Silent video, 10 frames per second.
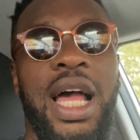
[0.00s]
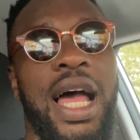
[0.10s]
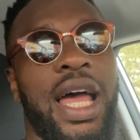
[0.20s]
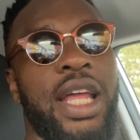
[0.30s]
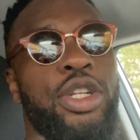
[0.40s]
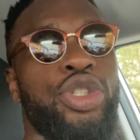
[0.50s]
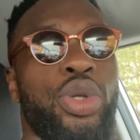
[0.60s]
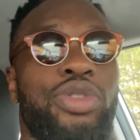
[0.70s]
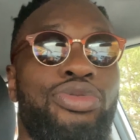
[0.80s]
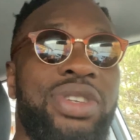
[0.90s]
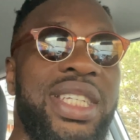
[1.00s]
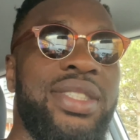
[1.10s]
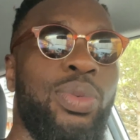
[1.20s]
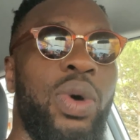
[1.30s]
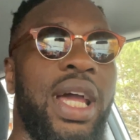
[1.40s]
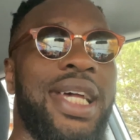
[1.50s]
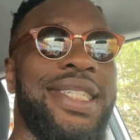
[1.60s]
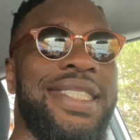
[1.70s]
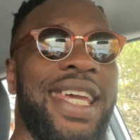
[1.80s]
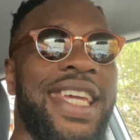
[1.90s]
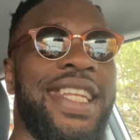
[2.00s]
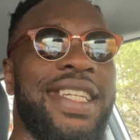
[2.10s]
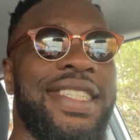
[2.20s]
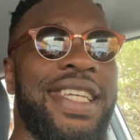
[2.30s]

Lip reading: And, the reason why I say this